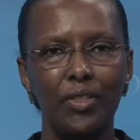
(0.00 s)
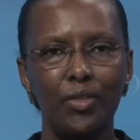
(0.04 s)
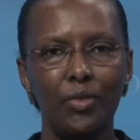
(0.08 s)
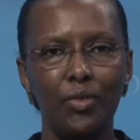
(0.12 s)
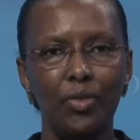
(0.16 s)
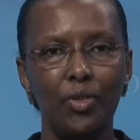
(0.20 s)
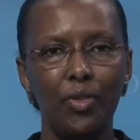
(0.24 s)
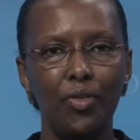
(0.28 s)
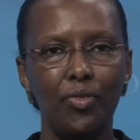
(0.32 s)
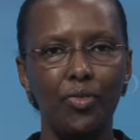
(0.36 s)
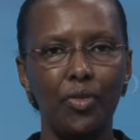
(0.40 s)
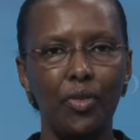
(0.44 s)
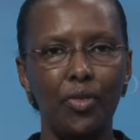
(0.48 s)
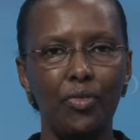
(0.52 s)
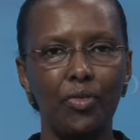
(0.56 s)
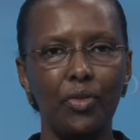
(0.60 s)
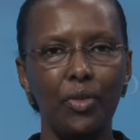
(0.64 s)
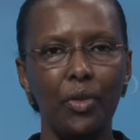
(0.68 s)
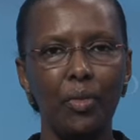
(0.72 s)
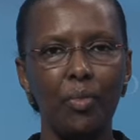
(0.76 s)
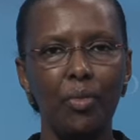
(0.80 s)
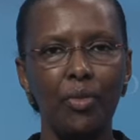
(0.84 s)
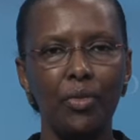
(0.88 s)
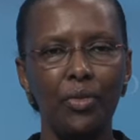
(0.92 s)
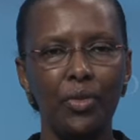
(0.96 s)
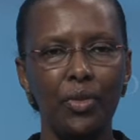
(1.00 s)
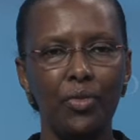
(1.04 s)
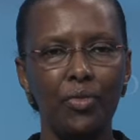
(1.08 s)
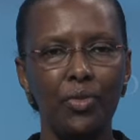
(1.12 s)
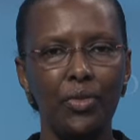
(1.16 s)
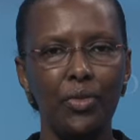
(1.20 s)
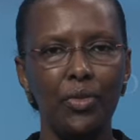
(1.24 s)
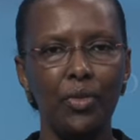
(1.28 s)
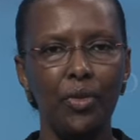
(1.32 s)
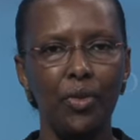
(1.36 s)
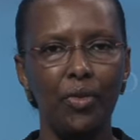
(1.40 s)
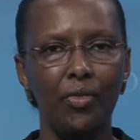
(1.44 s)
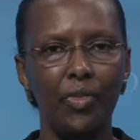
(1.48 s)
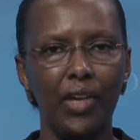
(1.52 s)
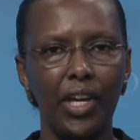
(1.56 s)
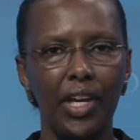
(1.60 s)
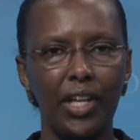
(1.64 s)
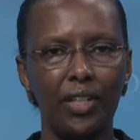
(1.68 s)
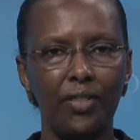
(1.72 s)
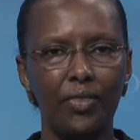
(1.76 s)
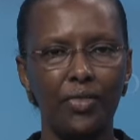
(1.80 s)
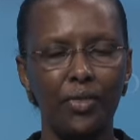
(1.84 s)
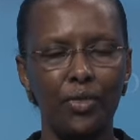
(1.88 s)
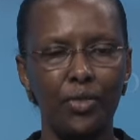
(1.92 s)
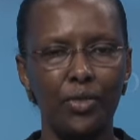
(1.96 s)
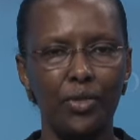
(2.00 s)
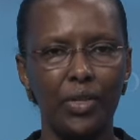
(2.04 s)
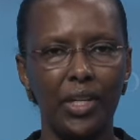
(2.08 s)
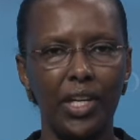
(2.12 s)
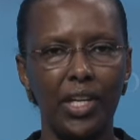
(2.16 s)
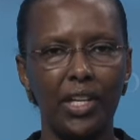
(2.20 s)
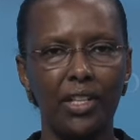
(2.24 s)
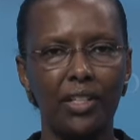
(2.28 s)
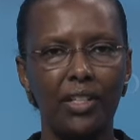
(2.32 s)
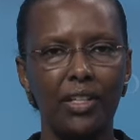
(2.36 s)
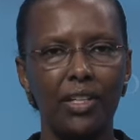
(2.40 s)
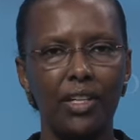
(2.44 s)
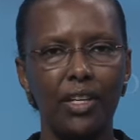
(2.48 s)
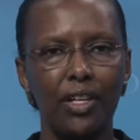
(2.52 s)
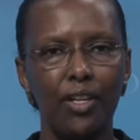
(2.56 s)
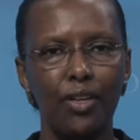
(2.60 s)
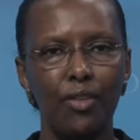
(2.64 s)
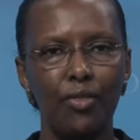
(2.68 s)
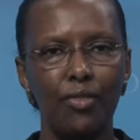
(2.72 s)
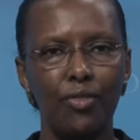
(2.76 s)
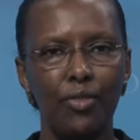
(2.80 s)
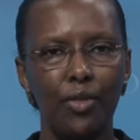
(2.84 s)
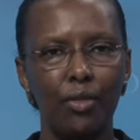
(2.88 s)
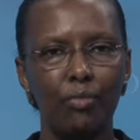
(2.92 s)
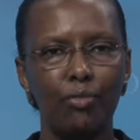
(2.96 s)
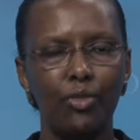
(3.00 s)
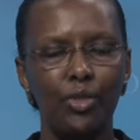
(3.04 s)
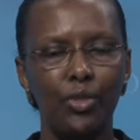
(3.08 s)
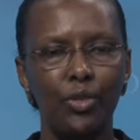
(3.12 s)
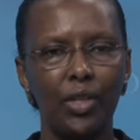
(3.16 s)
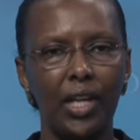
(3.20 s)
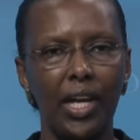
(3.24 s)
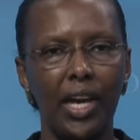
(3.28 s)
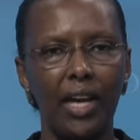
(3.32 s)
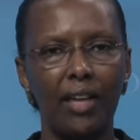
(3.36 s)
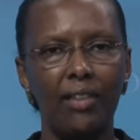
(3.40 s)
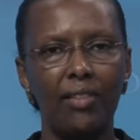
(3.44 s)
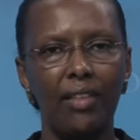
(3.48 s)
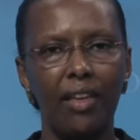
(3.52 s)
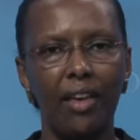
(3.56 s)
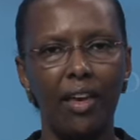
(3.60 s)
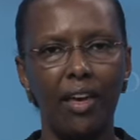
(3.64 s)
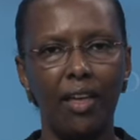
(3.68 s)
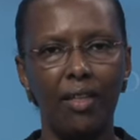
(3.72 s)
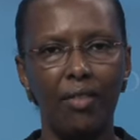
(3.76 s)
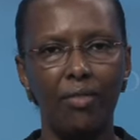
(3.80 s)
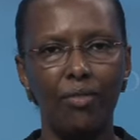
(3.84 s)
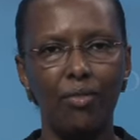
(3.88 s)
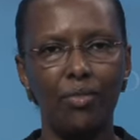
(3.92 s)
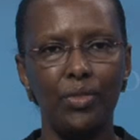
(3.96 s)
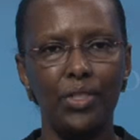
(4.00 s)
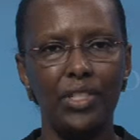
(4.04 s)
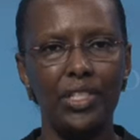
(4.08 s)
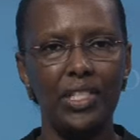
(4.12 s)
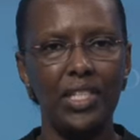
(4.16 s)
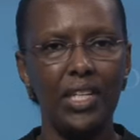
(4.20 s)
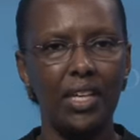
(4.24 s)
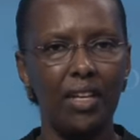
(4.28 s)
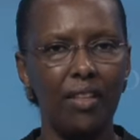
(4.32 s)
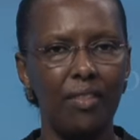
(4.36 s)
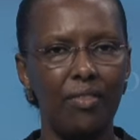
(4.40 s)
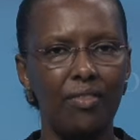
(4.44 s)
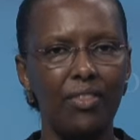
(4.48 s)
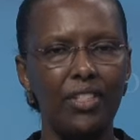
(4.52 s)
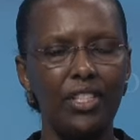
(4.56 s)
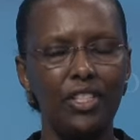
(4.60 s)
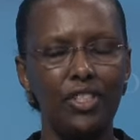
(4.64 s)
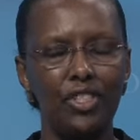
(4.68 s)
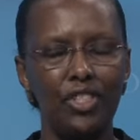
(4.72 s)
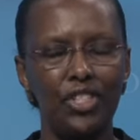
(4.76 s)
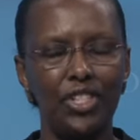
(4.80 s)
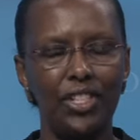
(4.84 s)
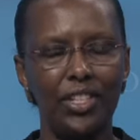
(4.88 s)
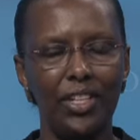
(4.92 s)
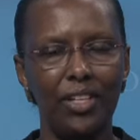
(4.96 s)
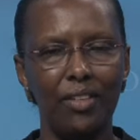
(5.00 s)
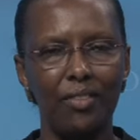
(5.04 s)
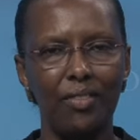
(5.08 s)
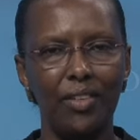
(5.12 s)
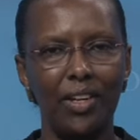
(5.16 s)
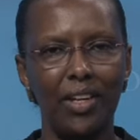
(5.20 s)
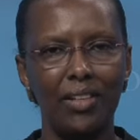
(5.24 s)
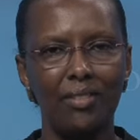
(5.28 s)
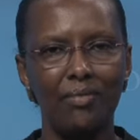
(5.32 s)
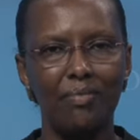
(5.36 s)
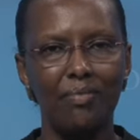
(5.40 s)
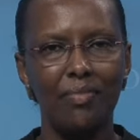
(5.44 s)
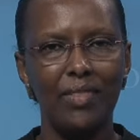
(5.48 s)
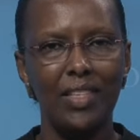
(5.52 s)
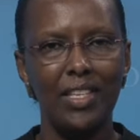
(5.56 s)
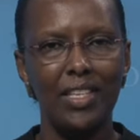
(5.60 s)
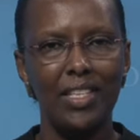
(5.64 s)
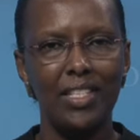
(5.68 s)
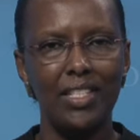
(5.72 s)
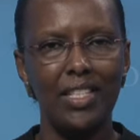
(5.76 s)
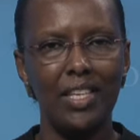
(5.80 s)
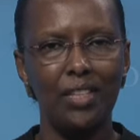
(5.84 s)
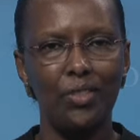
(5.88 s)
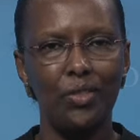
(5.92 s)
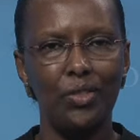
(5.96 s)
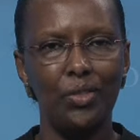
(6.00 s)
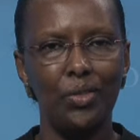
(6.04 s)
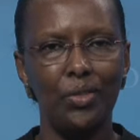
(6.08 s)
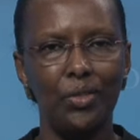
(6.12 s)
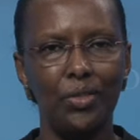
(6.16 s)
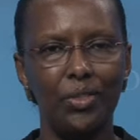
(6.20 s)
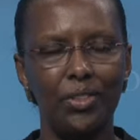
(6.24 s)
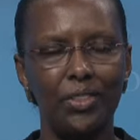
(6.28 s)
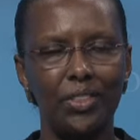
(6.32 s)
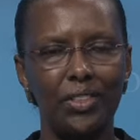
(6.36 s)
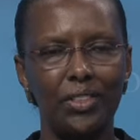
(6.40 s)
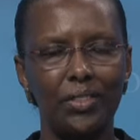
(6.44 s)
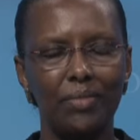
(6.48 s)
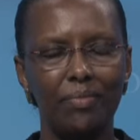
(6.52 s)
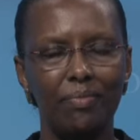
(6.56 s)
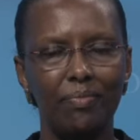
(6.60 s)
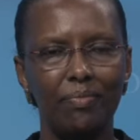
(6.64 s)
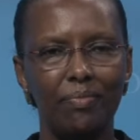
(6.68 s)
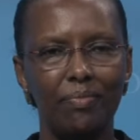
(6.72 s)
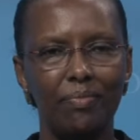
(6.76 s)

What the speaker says: to the fourth Global Review of Aid for Trade from July the 8th to the 10th in Geneva. Stay tuned.